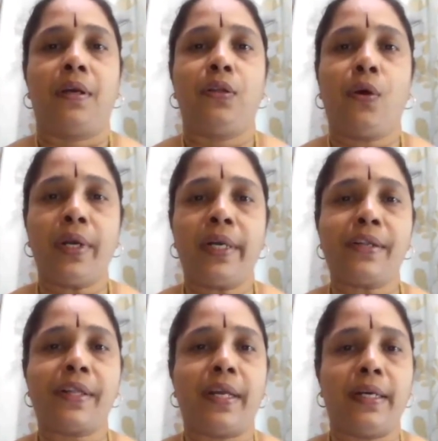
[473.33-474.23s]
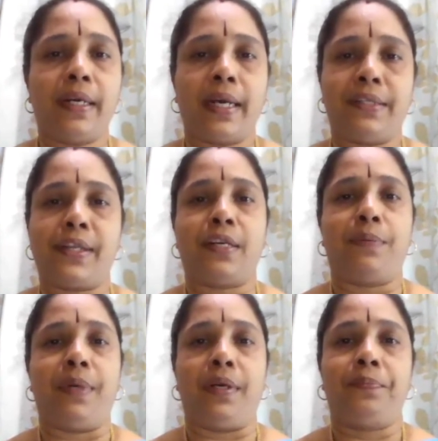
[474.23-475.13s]
Though it is
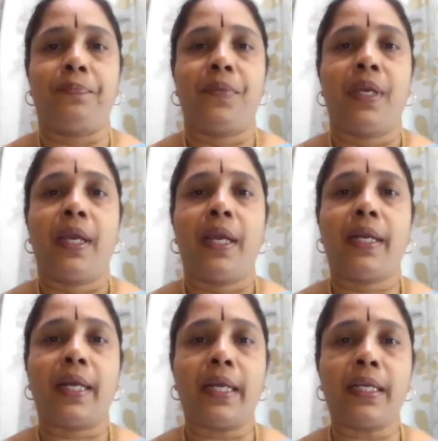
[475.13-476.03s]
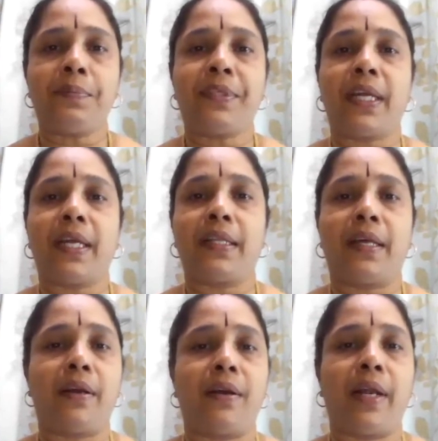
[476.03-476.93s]
indigestible, it helps in the
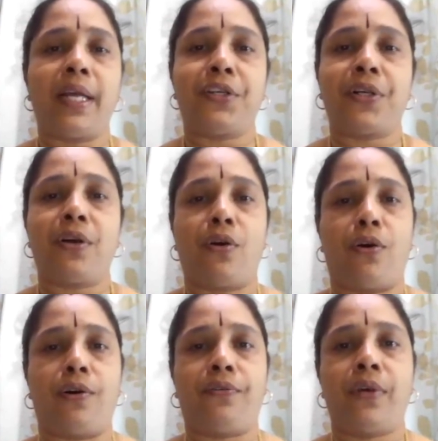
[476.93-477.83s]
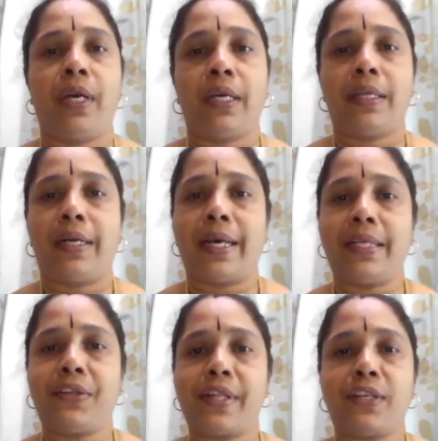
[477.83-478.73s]
regulation of the
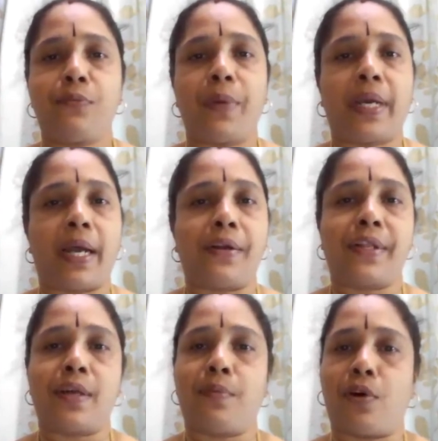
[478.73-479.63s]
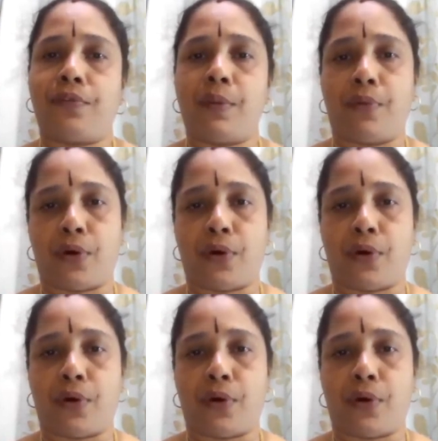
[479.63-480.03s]
digestive mechanism of the